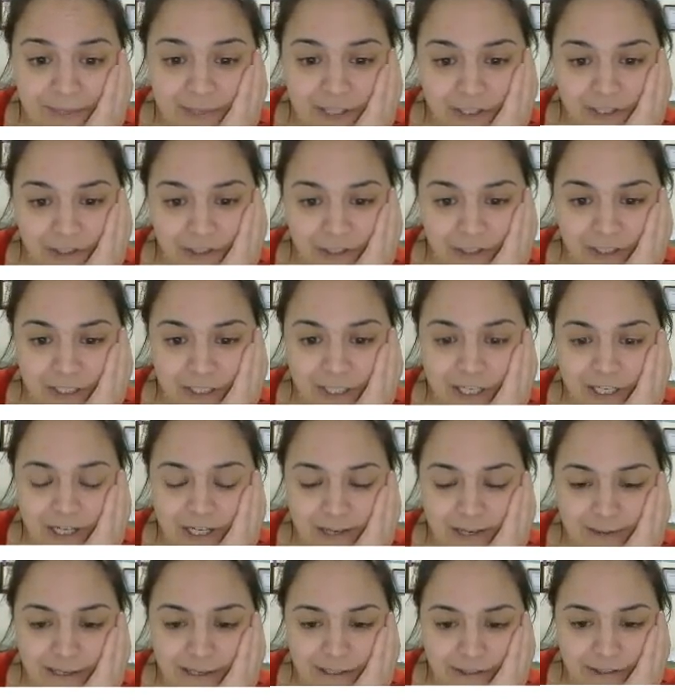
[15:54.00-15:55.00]
And you're going to
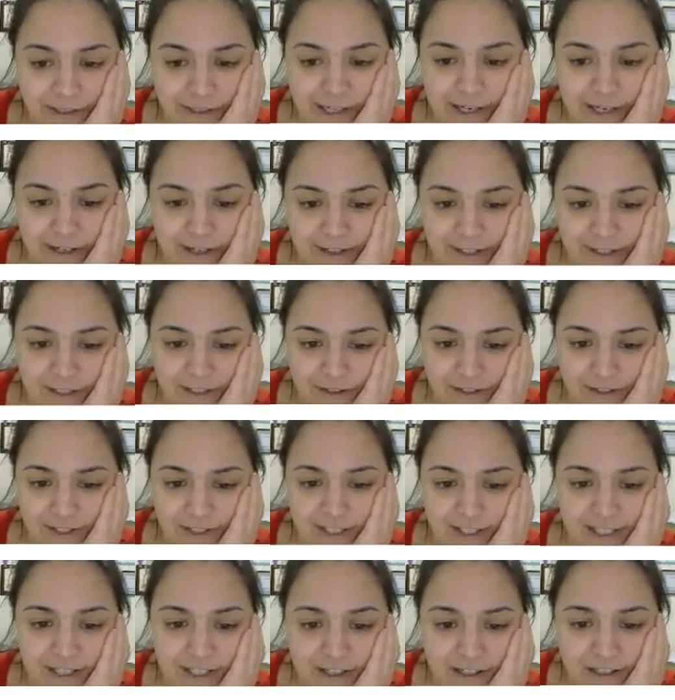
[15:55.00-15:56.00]
talk about your care as a nurse
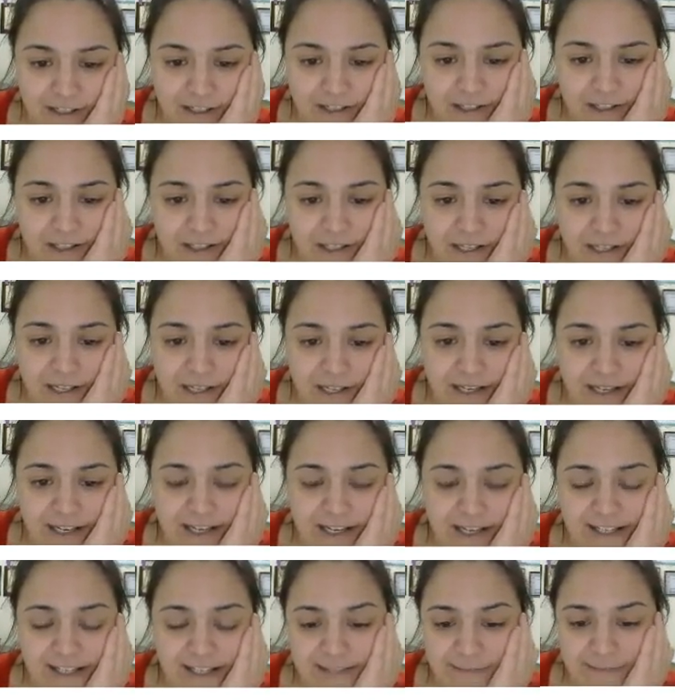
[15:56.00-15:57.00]
leader,
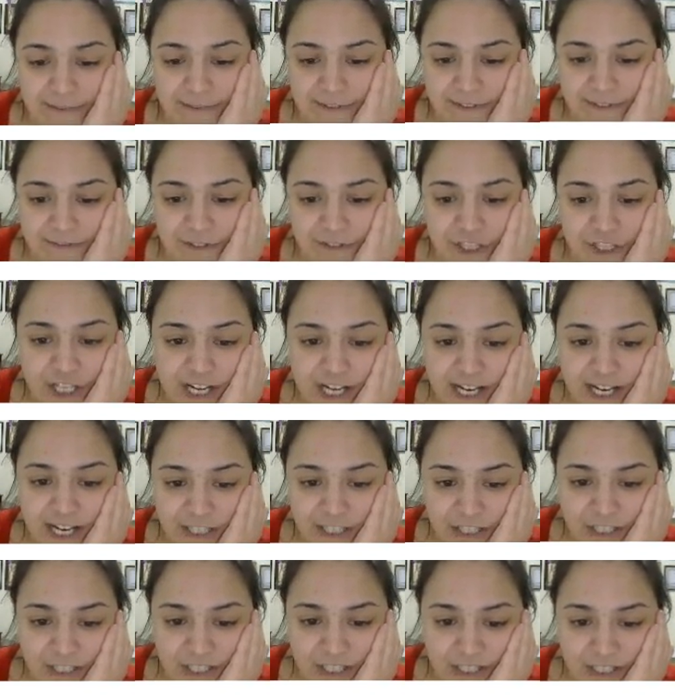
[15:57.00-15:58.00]
examples of
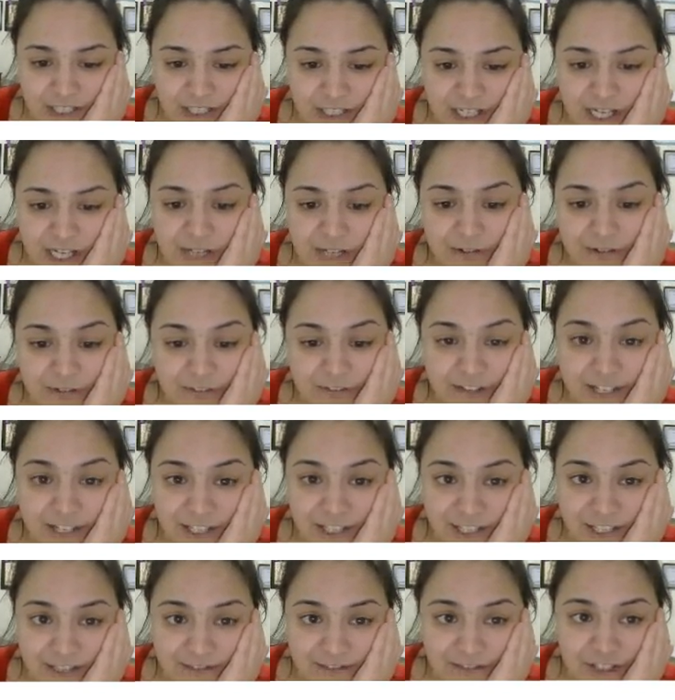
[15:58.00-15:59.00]
change, and
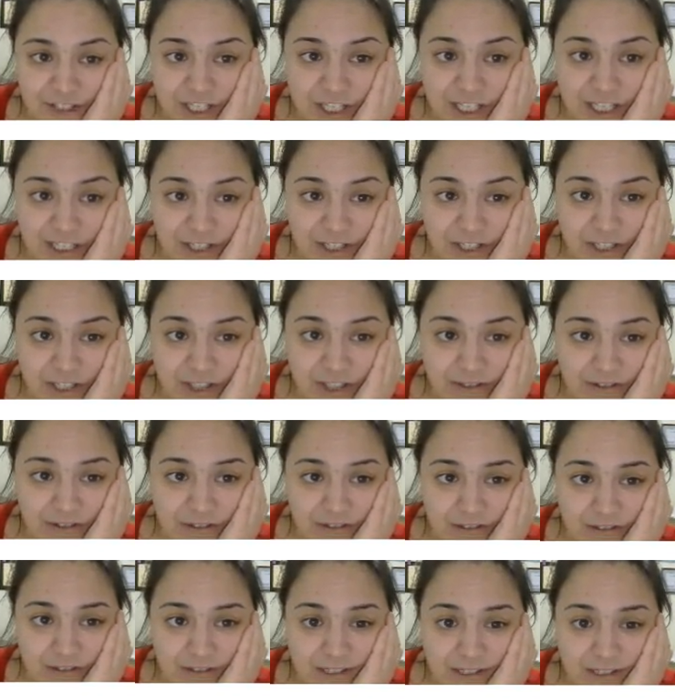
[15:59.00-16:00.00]
reflection of change.
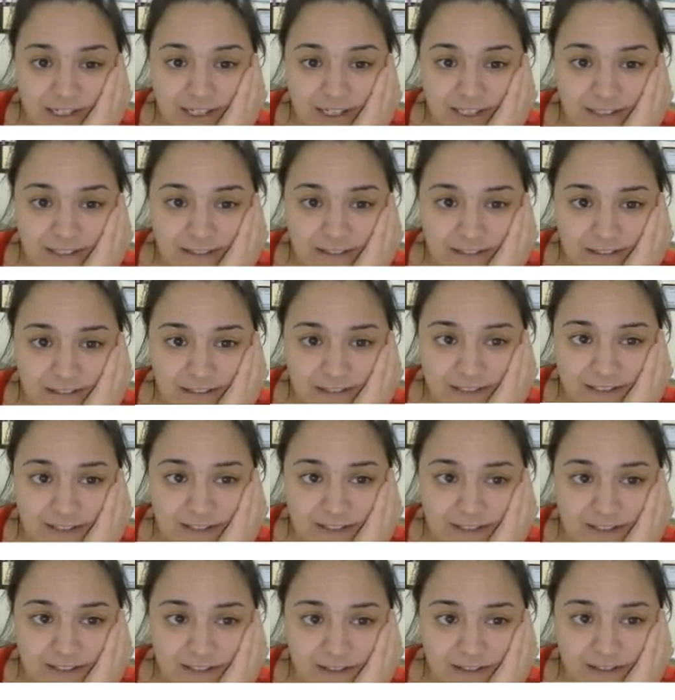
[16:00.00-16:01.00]
Okay, this
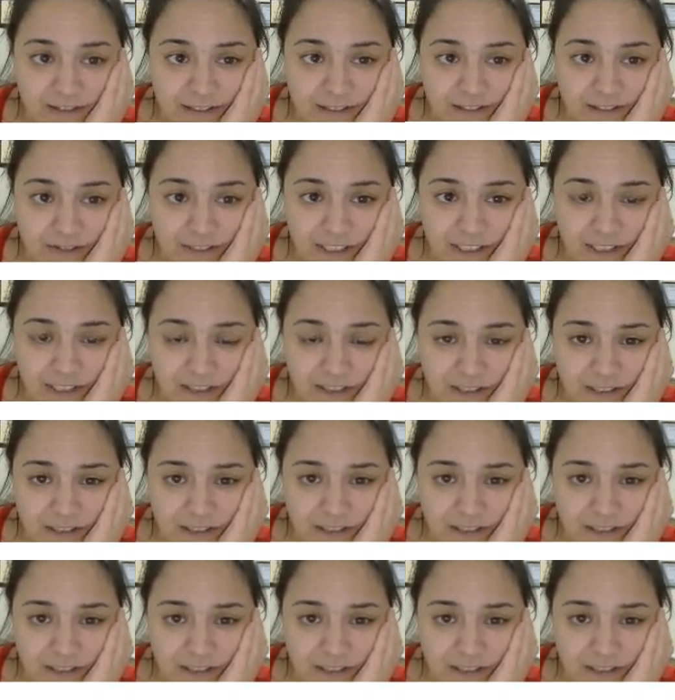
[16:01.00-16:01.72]
is still loading.